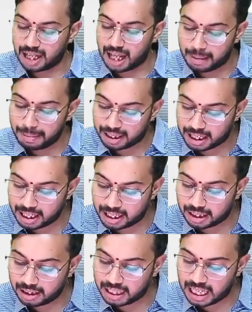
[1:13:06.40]
Am I correct?
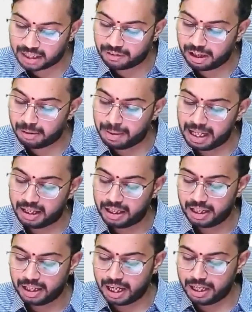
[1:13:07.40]
That will be
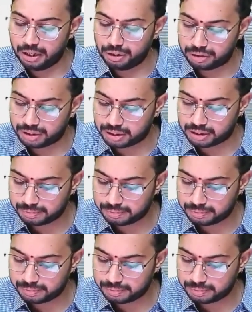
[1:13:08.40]
reduced.